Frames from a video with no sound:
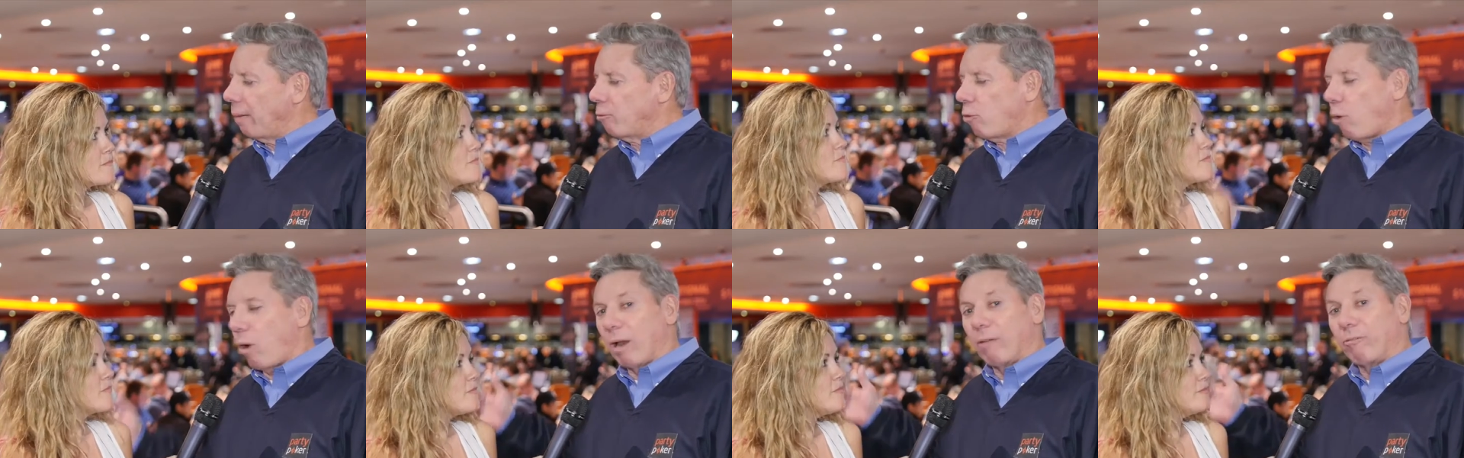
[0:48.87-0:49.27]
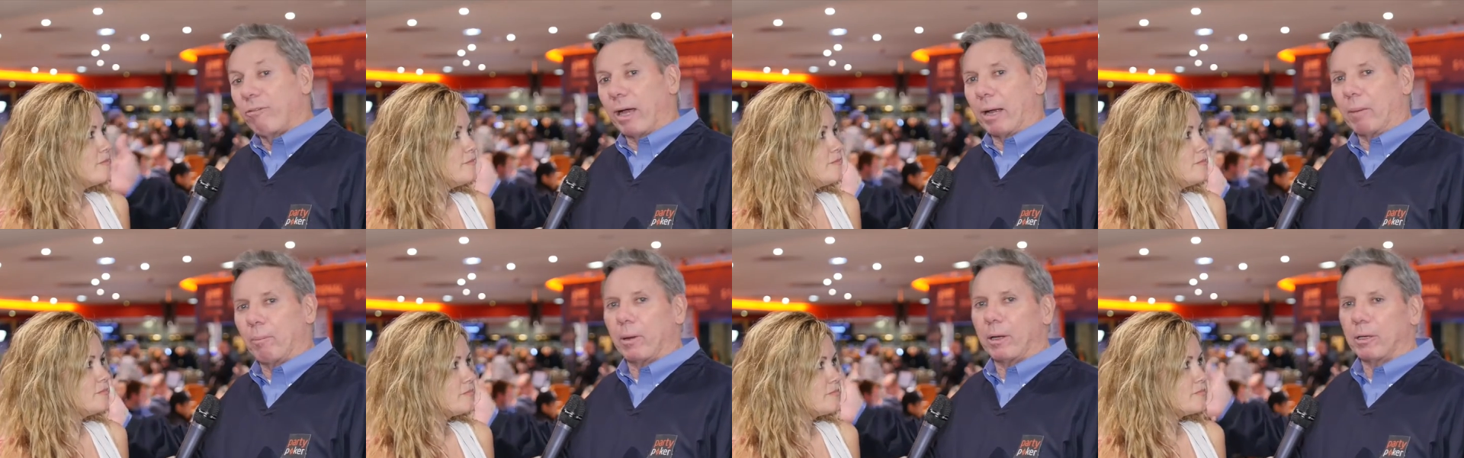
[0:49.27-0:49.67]

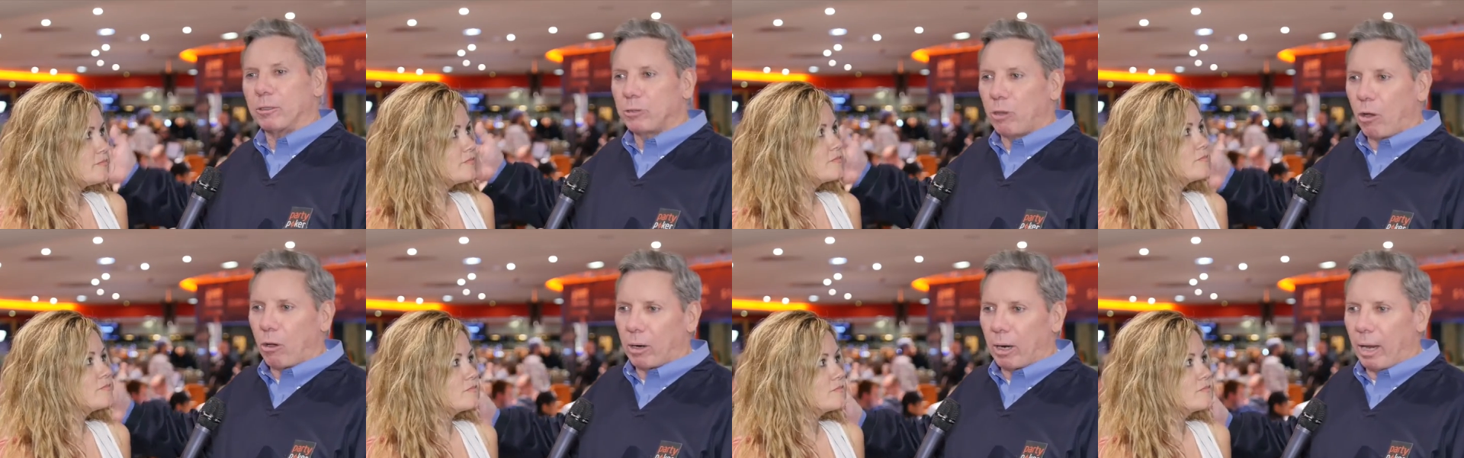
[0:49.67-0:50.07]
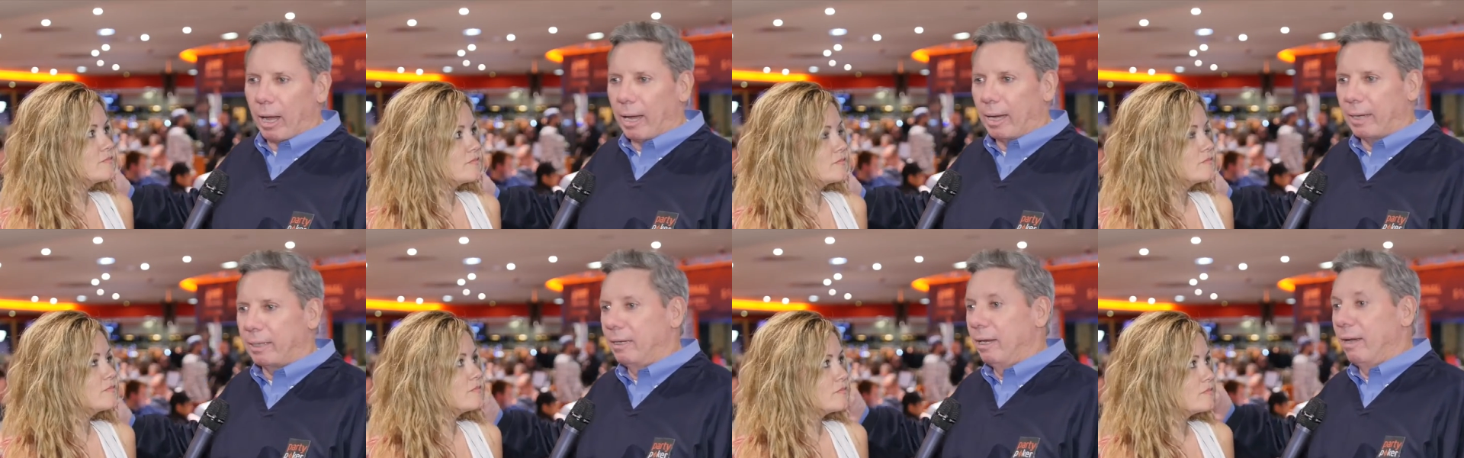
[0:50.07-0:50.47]
Speaker 1: qualifying players
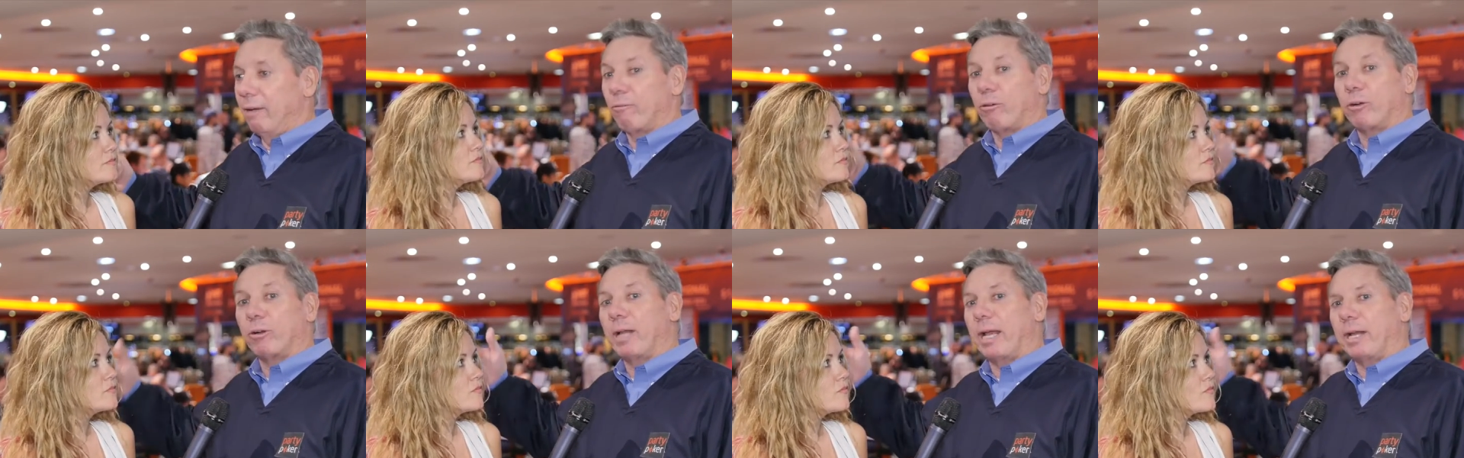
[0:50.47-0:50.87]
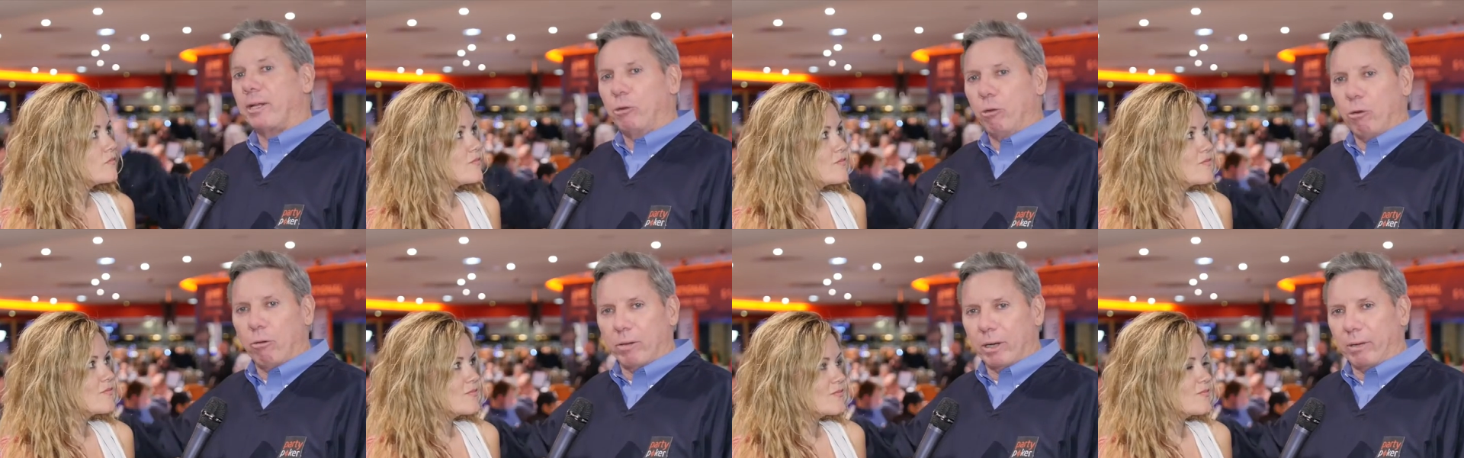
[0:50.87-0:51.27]
online for day two
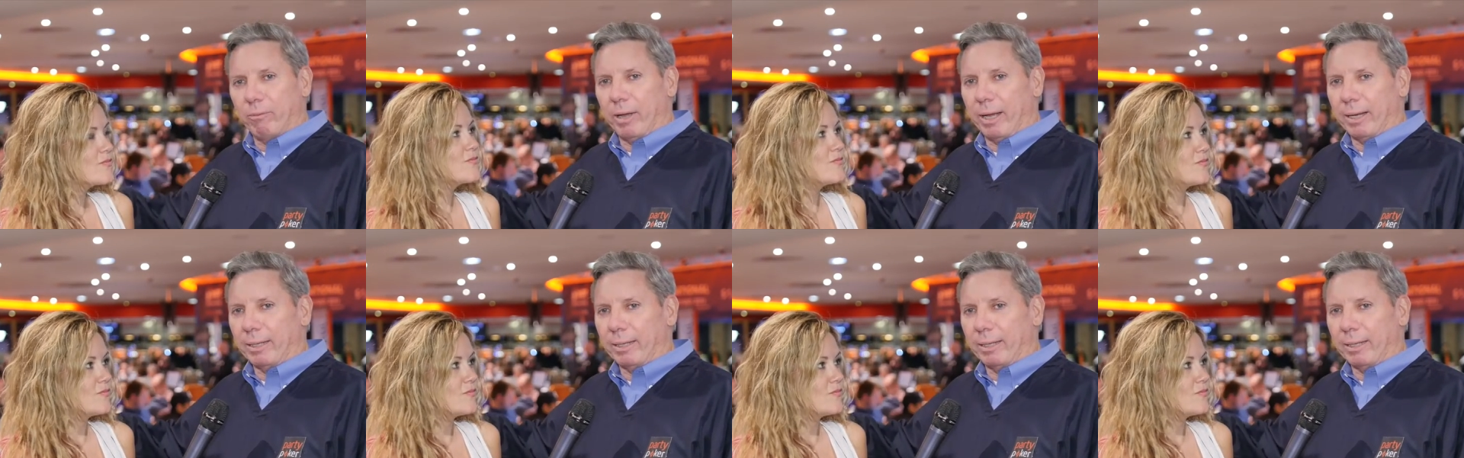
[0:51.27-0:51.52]
of an event.